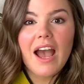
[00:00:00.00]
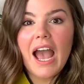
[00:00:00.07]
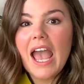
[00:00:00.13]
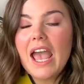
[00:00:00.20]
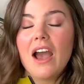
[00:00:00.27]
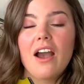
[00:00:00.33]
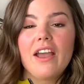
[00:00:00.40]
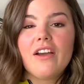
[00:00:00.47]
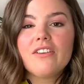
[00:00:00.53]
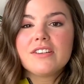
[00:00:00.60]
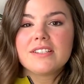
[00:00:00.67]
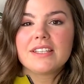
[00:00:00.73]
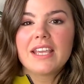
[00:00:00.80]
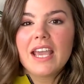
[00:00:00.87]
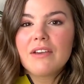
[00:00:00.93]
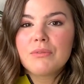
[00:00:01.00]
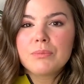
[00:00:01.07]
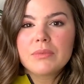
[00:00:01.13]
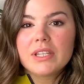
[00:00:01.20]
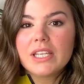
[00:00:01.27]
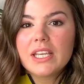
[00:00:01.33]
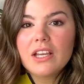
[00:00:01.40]
I honestly
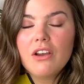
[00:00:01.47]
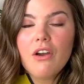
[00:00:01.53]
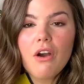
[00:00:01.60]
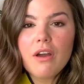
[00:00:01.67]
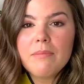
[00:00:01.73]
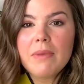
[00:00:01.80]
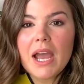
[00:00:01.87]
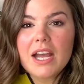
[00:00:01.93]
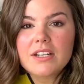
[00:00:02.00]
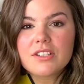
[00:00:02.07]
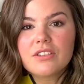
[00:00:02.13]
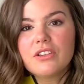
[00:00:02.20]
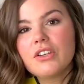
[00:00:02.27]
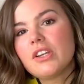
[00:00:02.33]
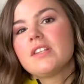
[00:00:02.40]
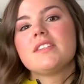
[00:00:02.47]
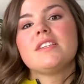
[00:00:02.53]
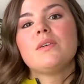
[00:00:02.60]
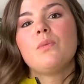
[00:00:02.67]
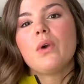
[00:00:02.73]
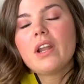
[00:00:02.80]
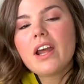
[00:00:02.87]
haven't really gone back to look and
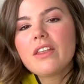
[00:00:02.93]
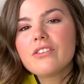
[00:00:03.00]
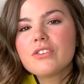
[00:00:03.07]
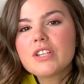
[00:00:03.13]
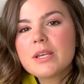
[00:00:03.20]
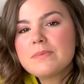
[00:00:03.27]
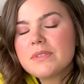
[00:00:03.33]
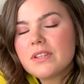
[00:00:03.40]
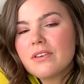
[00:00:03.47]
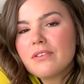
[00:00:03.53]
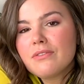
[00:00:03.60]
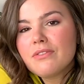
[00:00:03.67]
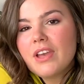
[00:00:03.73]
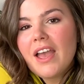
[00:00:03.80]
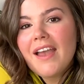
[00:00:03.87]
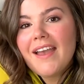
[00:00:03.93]
see what other types of